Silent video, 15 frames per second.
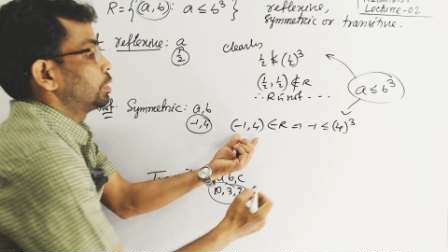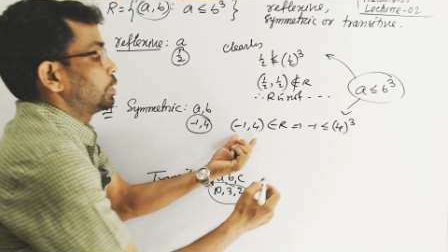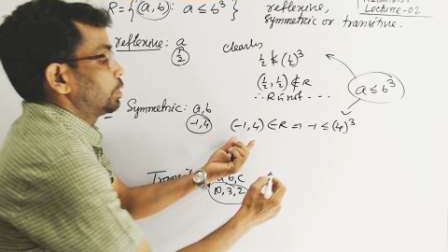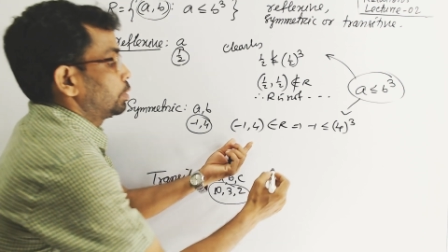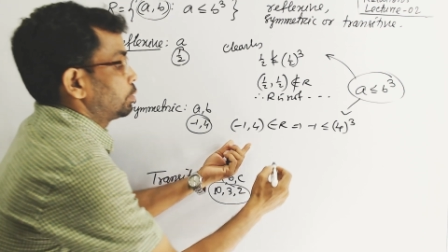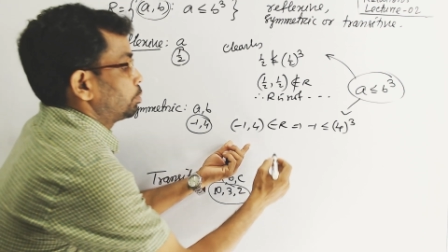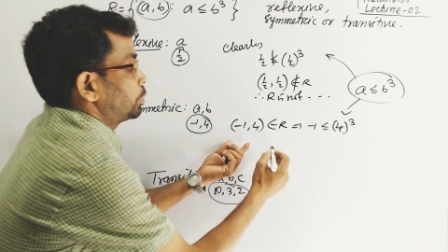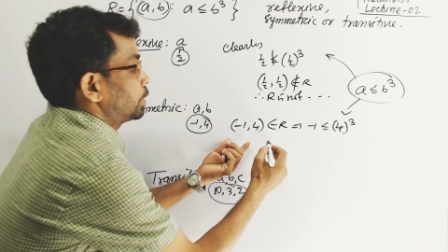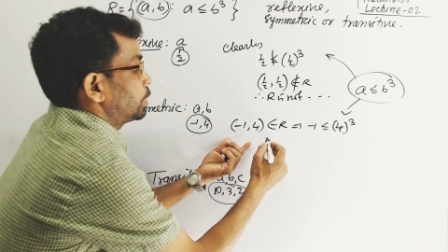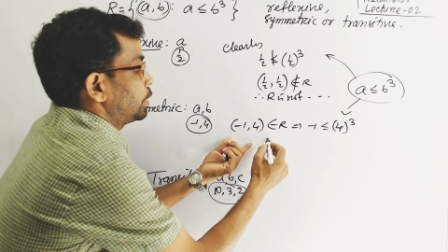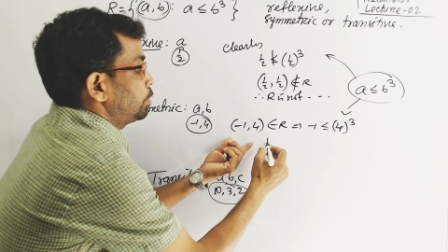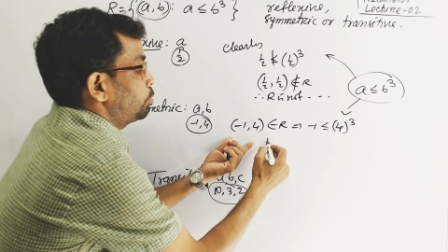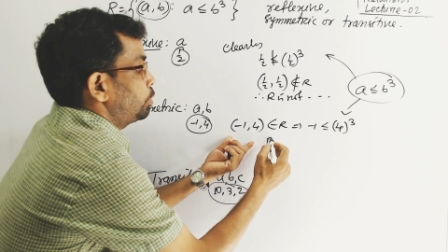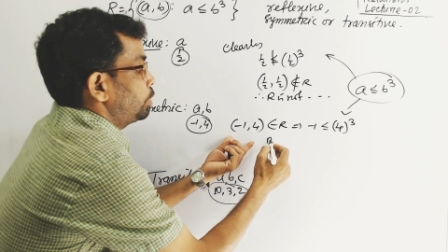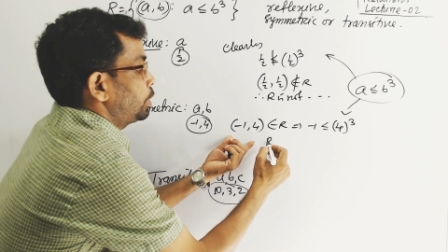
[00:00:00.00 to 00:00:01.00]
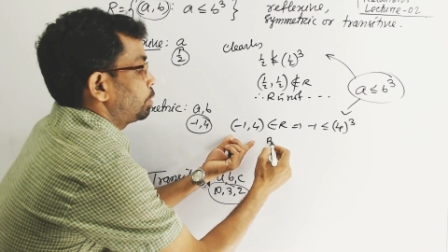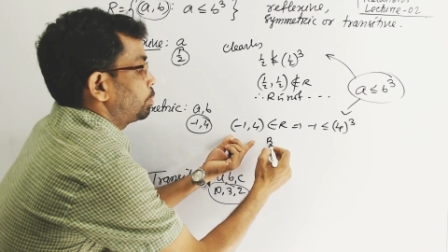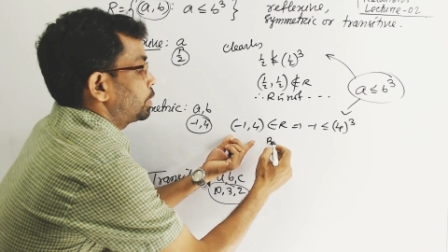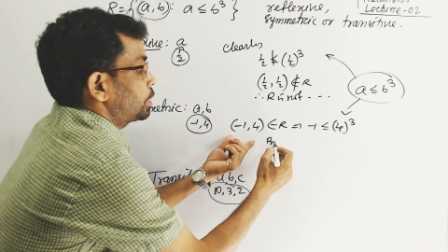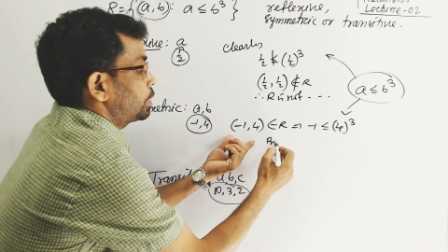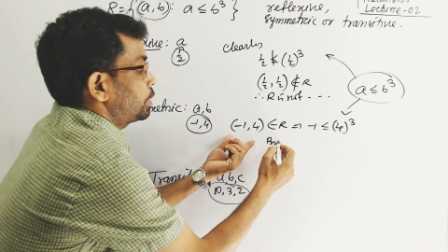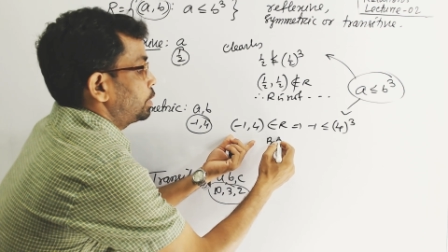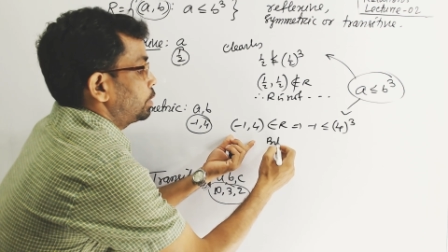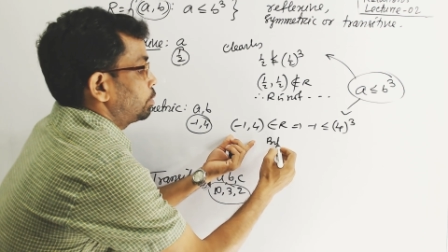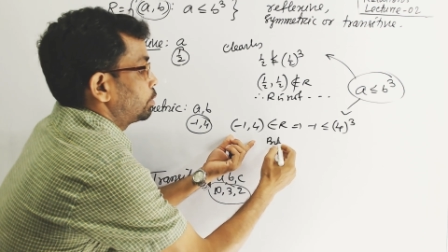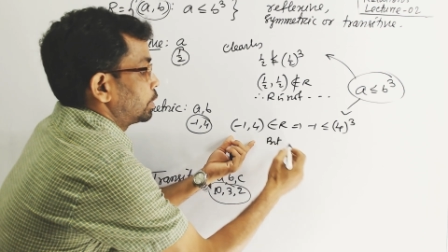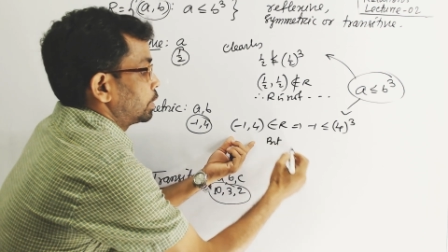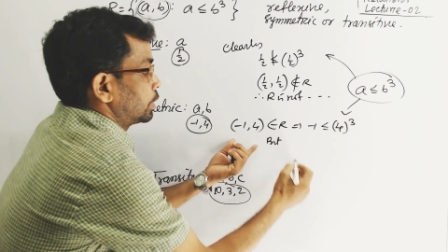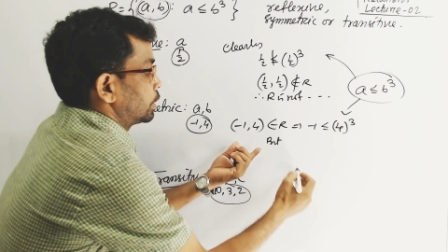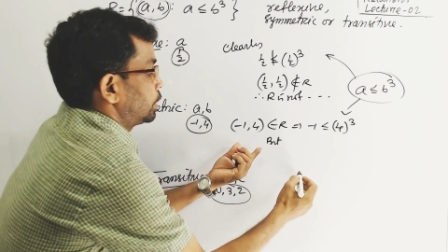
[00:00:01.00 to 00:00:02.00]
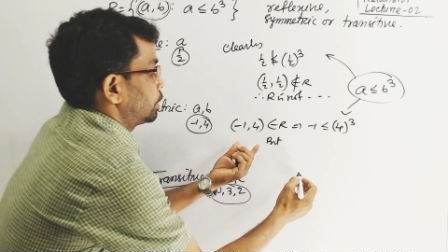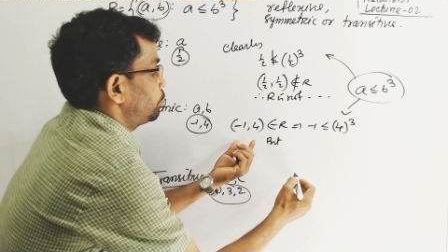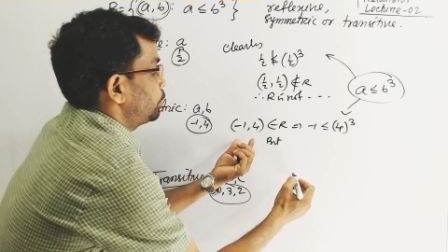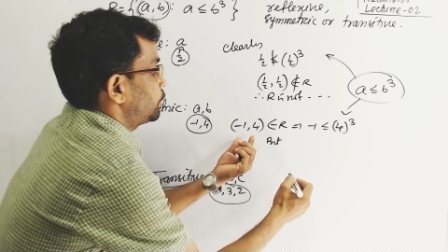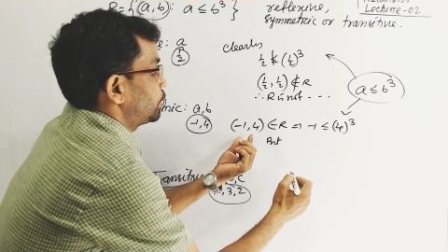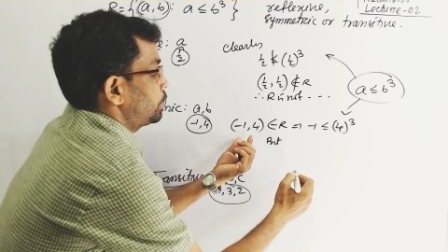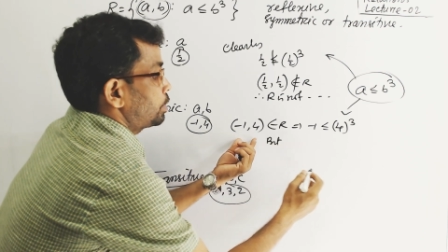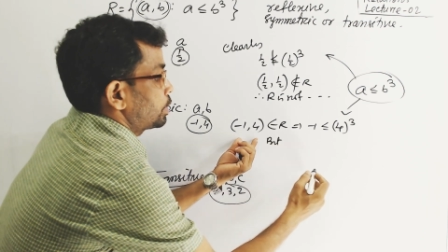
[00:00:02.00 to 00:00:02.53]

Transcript: But if we reverse the order, that means